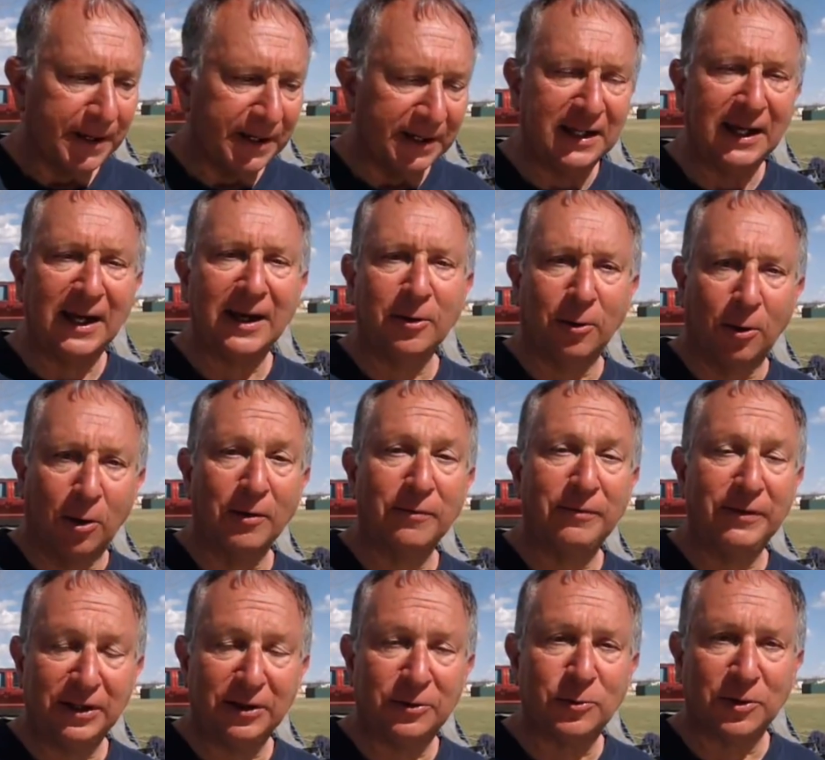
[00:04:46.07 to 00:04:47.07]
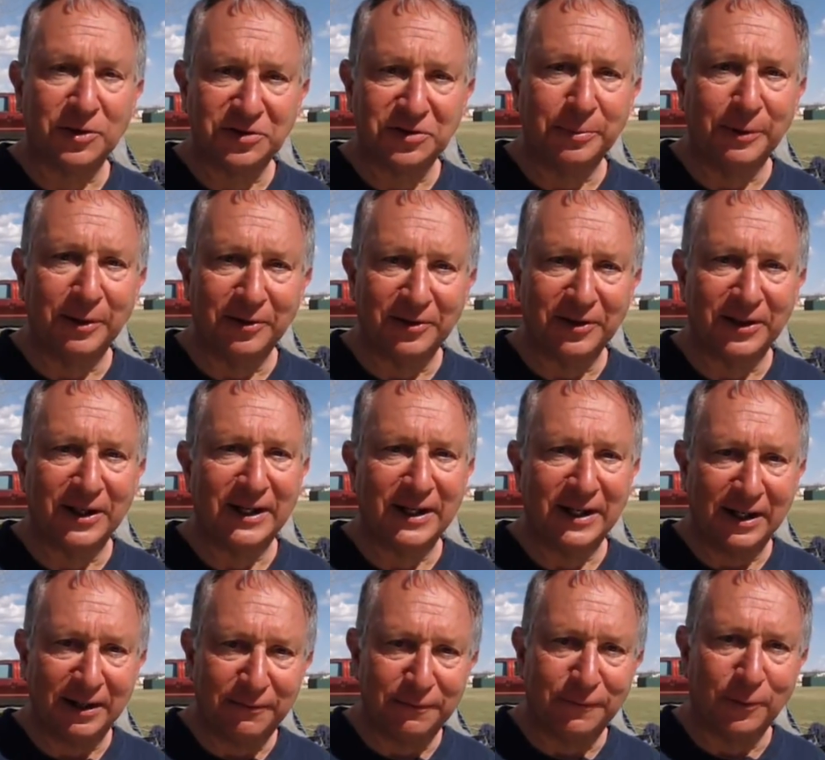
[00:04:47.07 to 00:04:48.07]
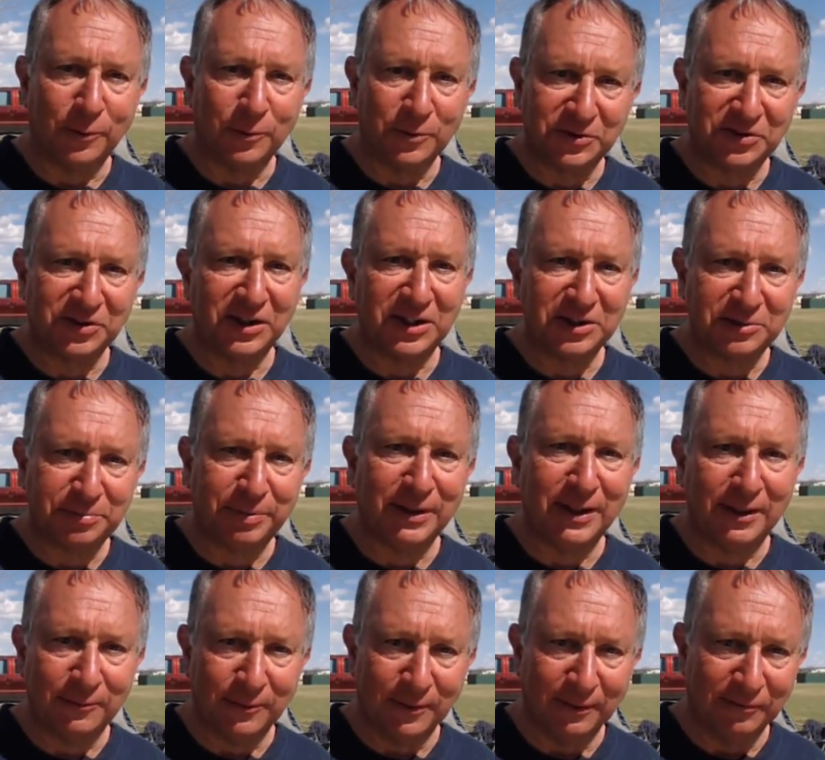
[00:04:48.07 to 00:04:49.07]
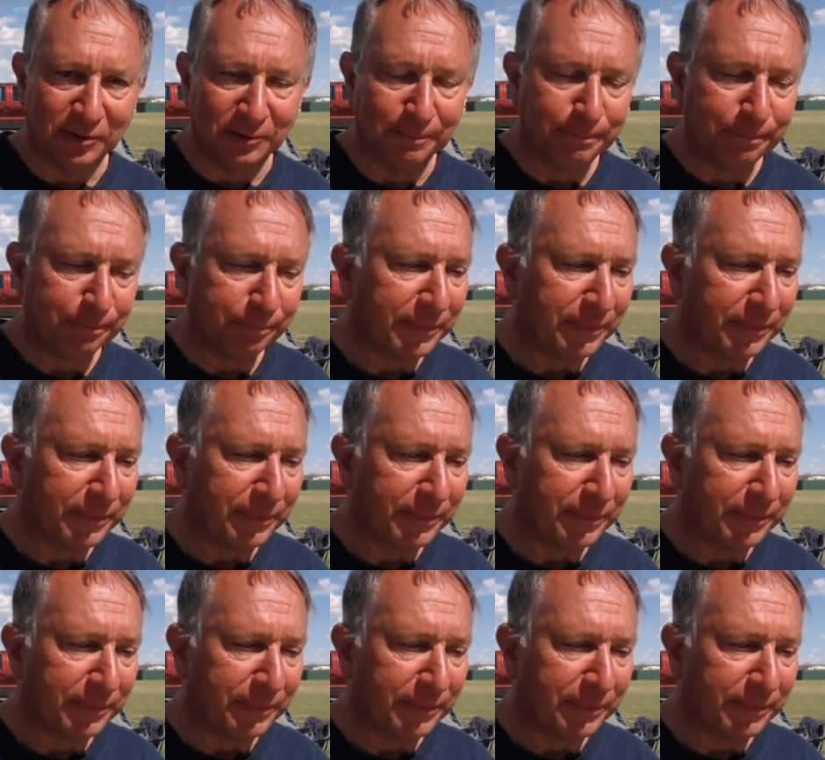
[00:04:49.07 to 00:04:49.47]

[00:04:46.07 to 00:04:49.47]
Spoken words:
Again, rvacrossamerica.net/Platte River.